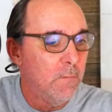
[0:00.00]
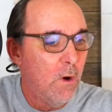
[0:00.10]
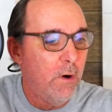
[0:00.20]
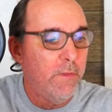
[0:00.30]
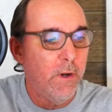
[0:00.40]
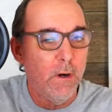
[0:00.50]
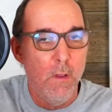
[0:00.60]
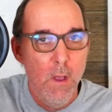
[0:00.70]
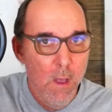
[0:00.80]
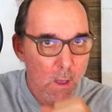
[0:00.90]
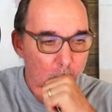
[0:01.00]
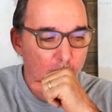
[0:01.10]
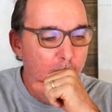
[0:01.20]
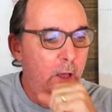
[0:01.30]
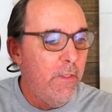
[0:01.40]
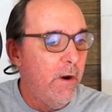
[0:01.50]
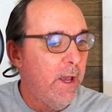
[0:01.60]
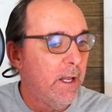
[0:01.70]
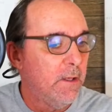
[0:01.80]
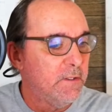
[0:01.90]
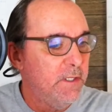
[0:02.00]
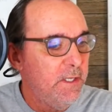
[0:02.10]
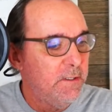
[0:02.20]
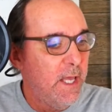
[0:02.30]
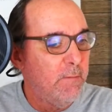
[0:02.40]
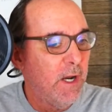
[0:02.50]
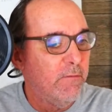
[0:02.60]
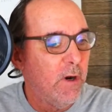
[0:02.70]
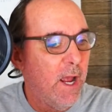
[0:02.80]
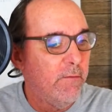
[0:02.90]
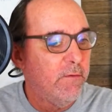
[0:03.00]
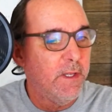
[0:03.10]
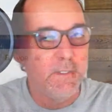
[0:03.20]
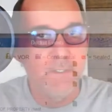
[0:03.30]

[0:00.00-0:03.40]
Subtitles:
or in their LLC's name, however they